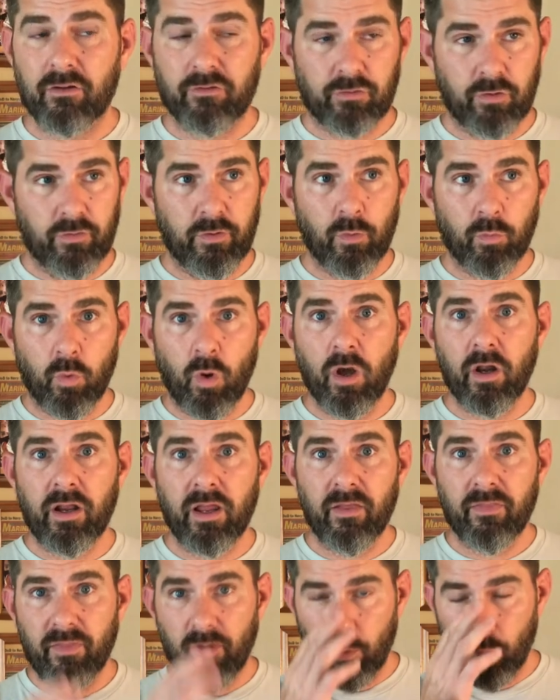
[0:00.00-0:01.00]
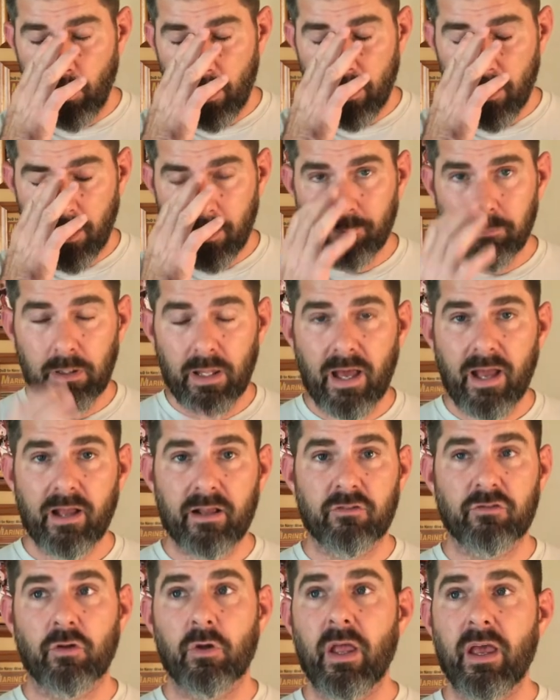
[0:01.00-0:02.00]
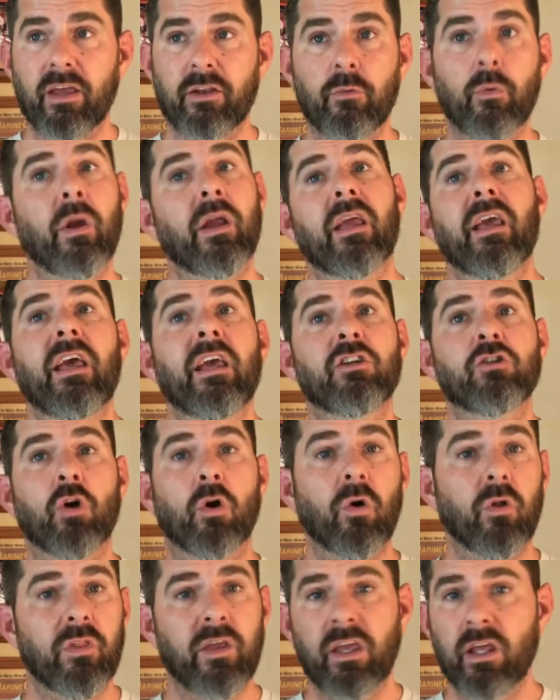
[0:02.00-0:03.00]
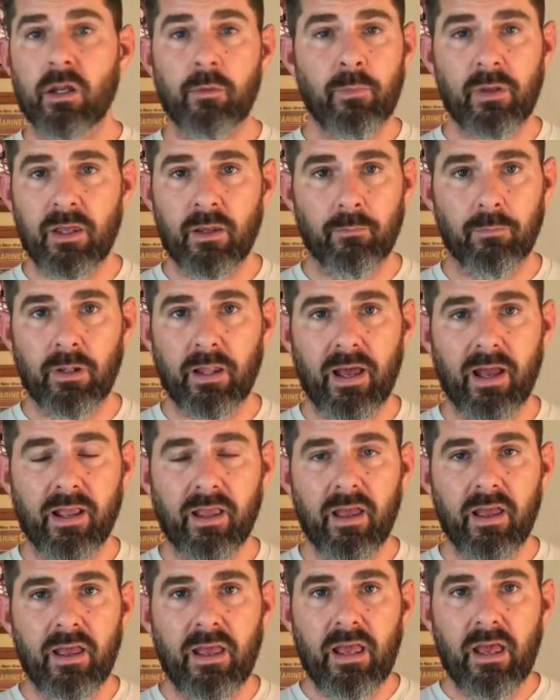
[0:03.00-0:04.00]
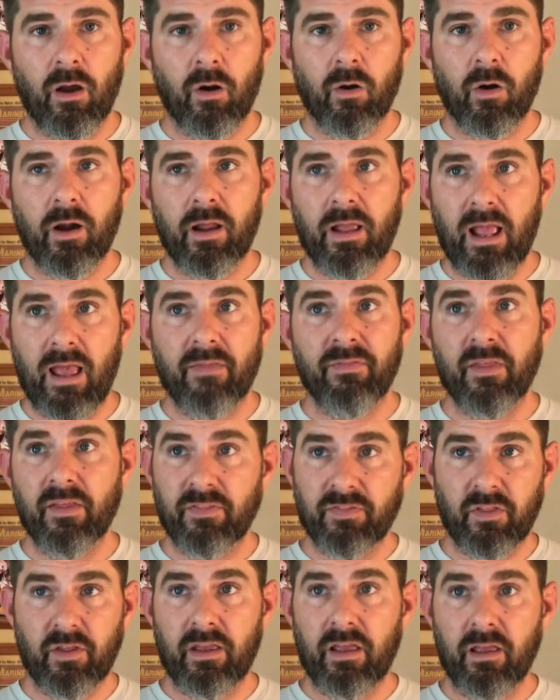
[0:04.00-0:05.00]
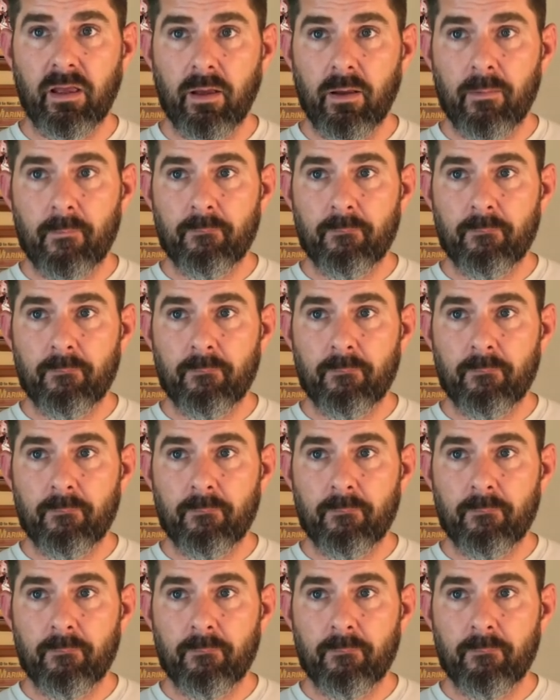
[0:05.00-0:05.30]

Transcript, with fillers: So you run in, they're wearing black. So you had to engage all the enemy in black, all right, and that the